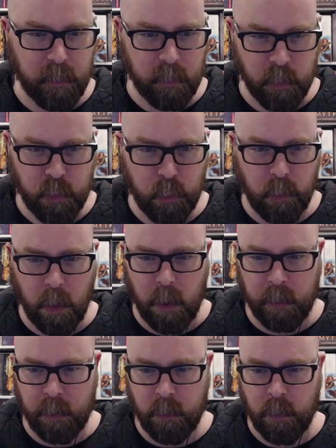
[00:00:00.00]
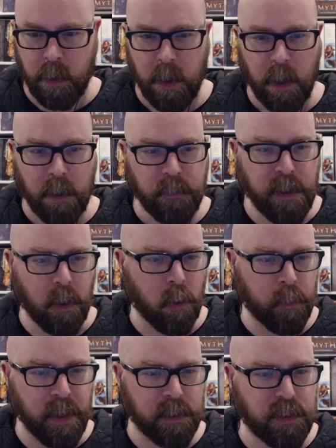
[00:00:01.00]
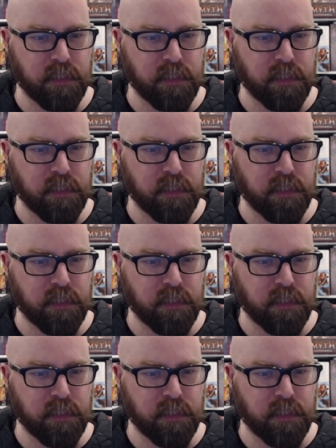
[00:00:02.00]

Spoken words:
Control audio via OBS